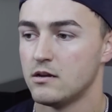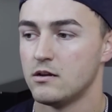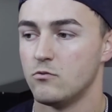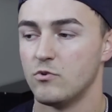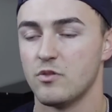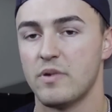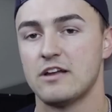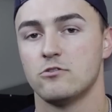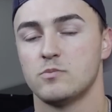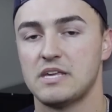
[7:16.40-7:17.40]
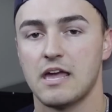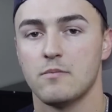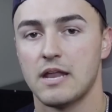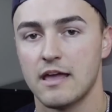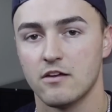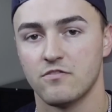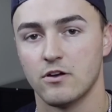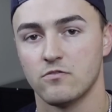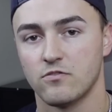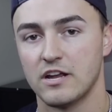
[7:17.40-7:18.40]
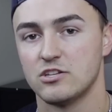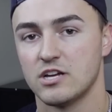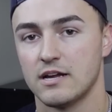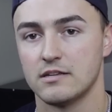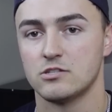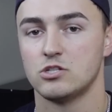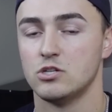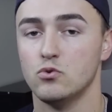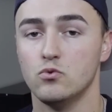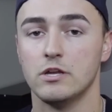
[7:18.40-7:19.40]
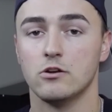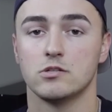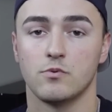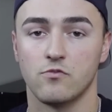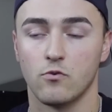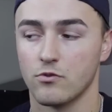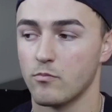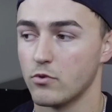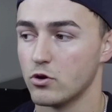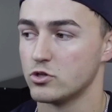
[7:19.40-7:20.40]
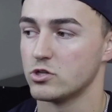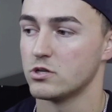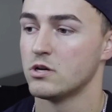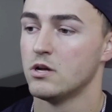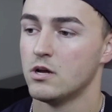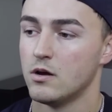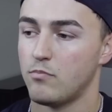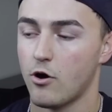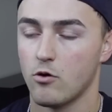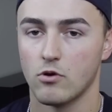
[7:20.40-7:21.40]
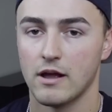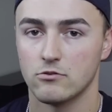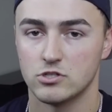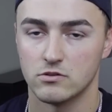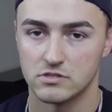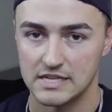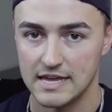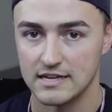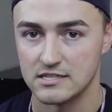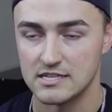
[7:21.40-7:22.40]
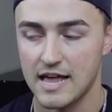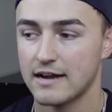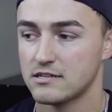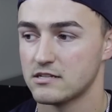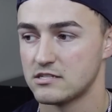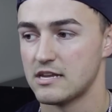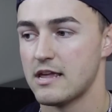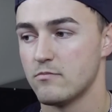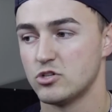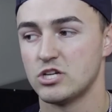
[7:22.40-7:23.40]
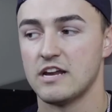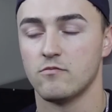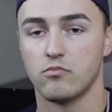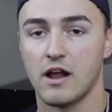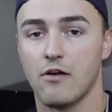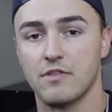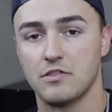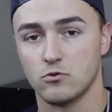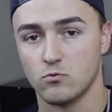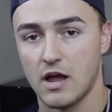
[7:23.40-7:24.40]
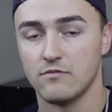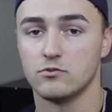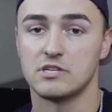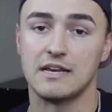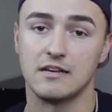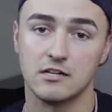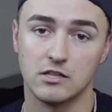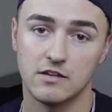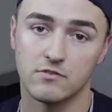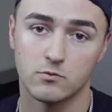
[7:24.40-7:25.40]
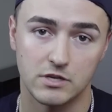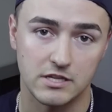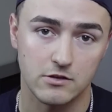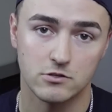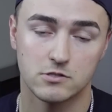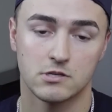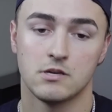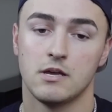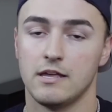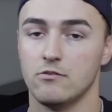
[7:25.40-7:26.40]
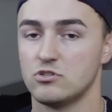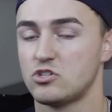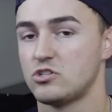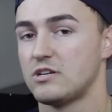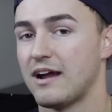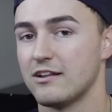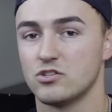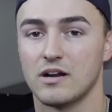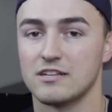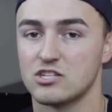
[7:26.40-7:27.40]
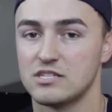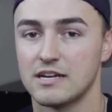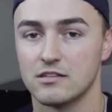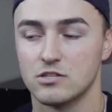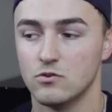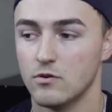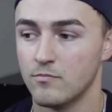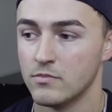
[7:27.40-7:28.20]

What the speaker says: When the Bengals became an AFL franchise 2 years before the merger, Paul Brown chose the exact same shade of brown that their rivals in Cleveland would use. He was kind of trying to stick it to them.